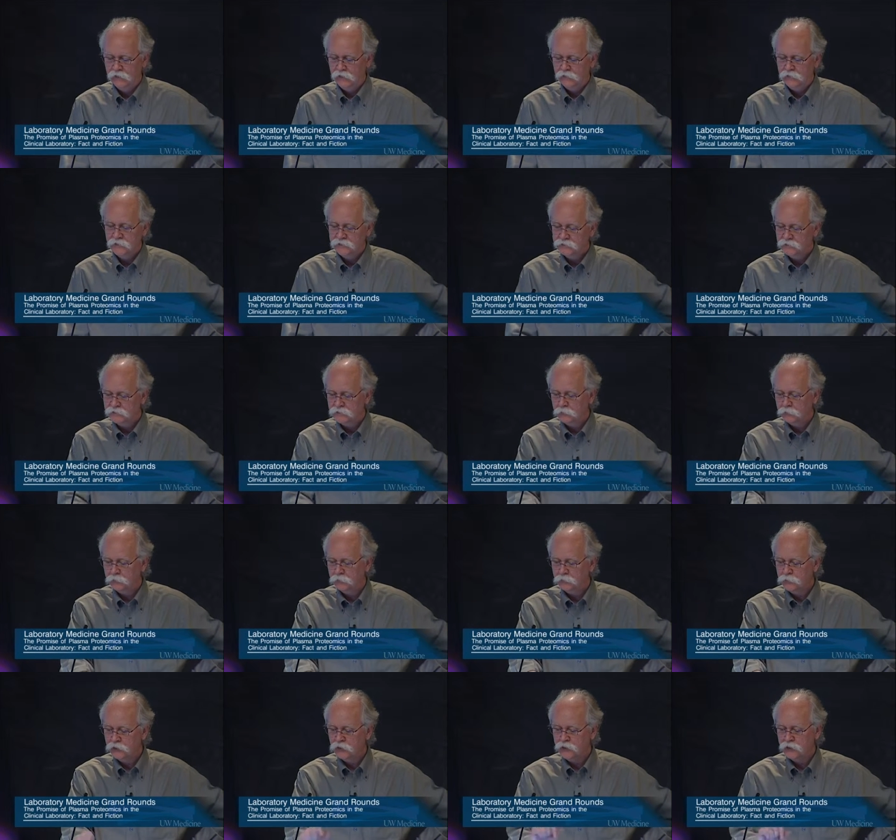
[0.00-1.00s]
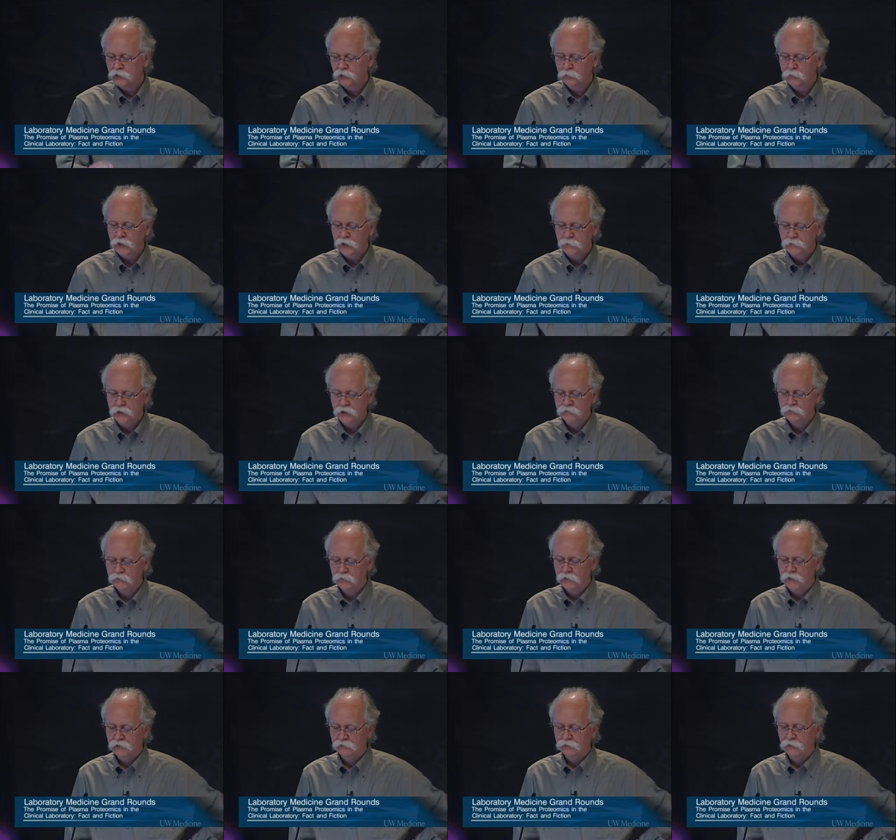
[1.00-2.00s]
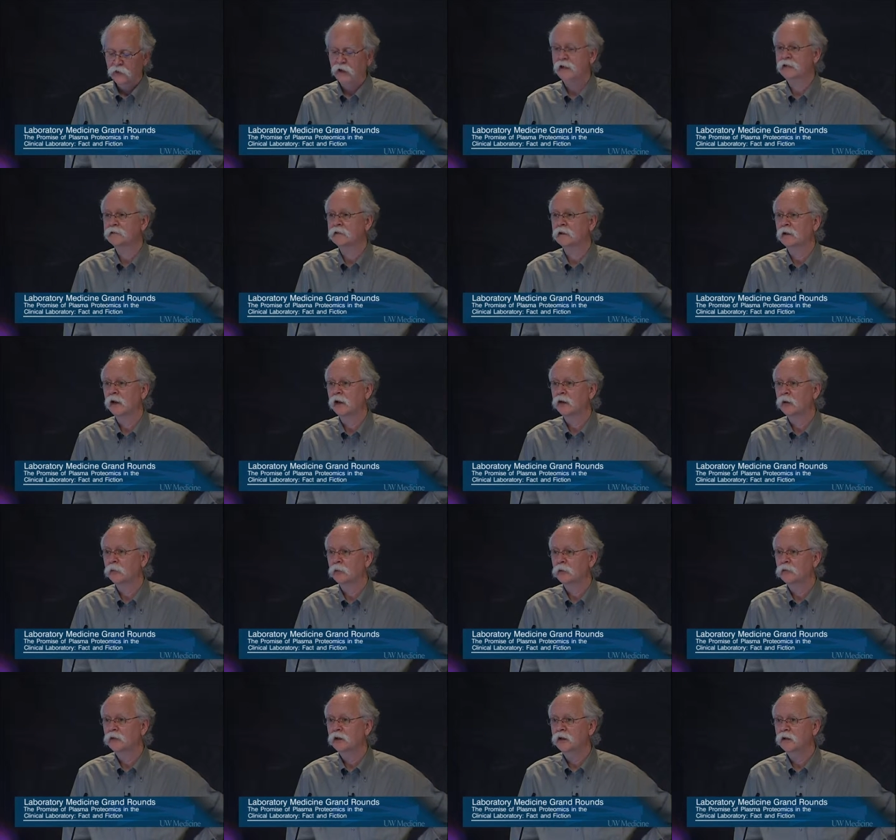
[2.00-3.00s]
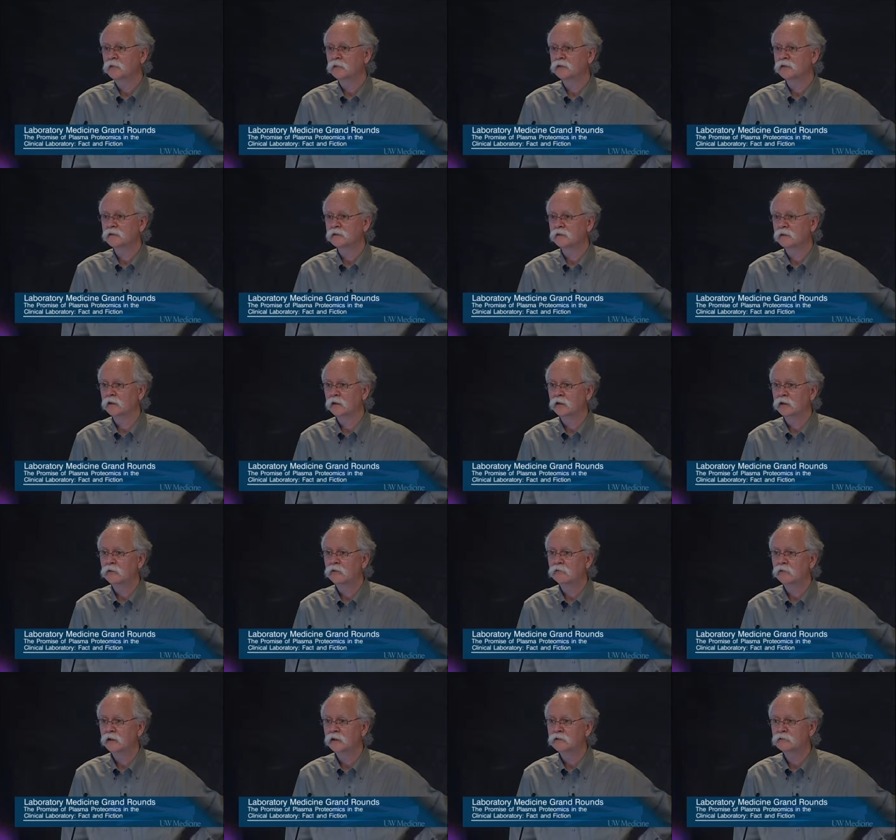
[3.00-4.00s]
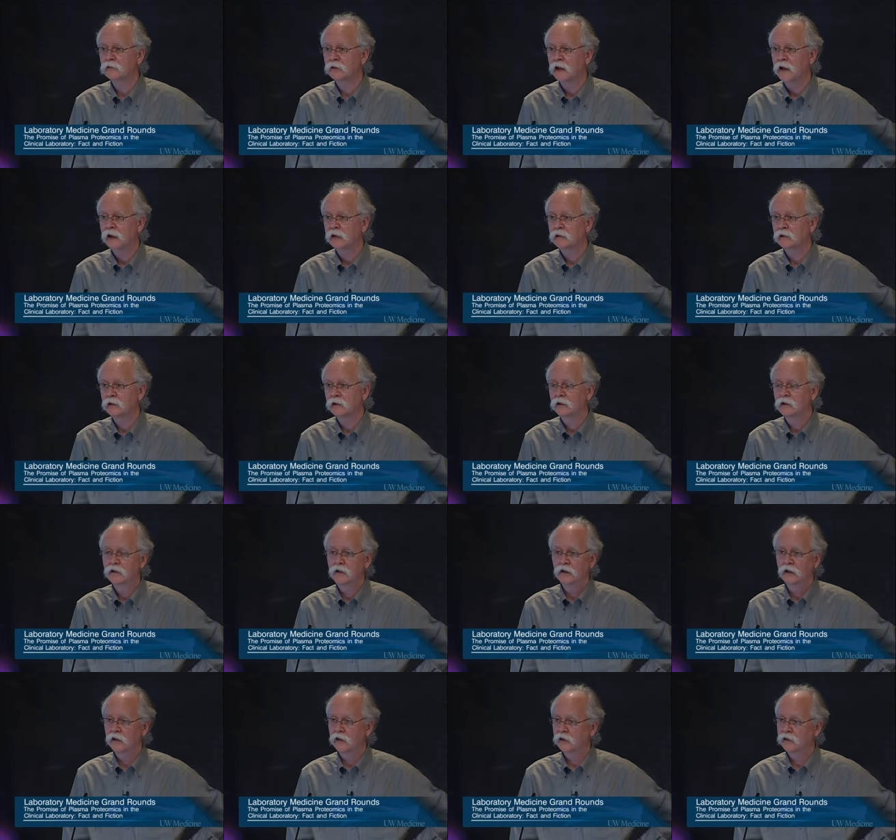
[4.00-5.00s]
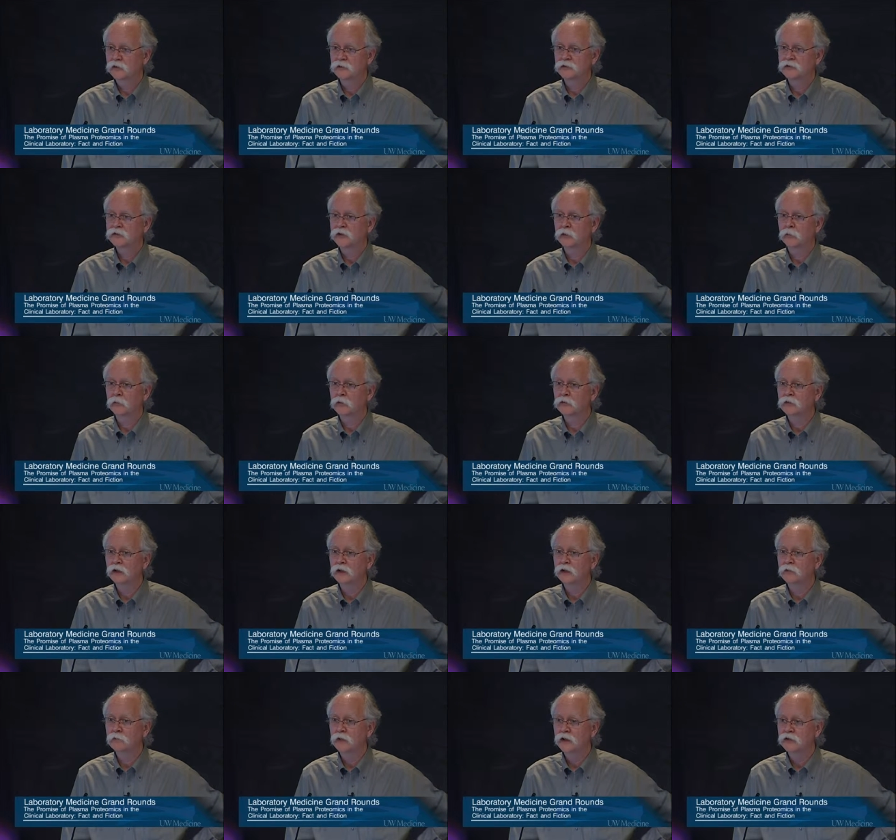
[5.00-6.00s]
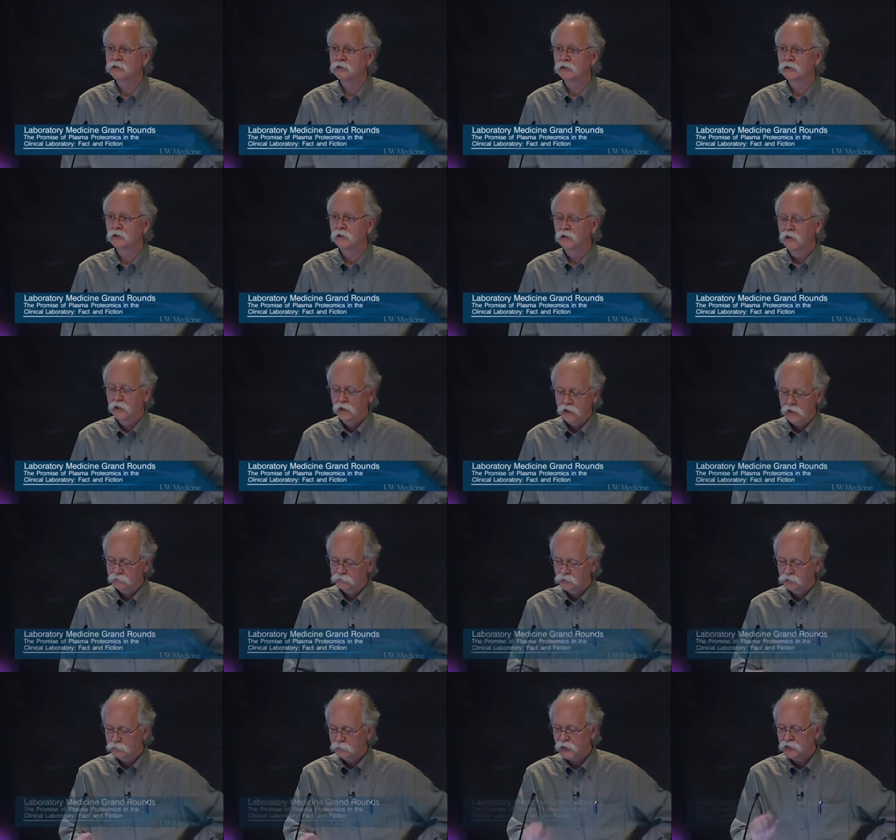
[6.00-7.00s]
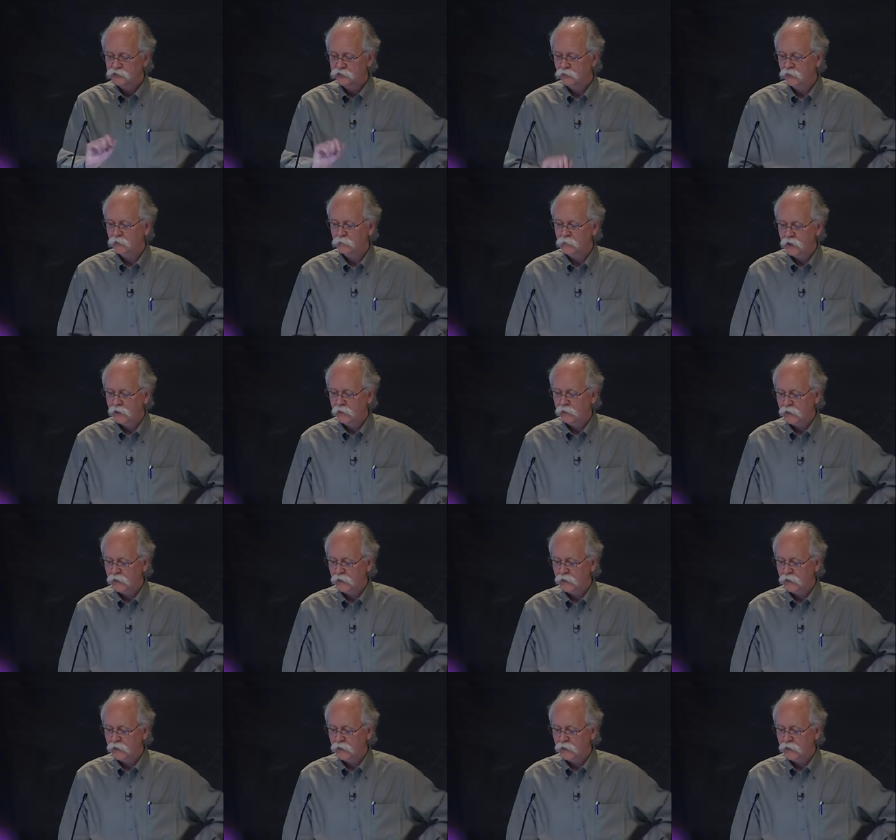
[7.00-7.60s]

This is a particular peptide from alpha-1 acid glycoprotein, which is an acute phase reactant and an interesting protein to measure. And if you measure the amount of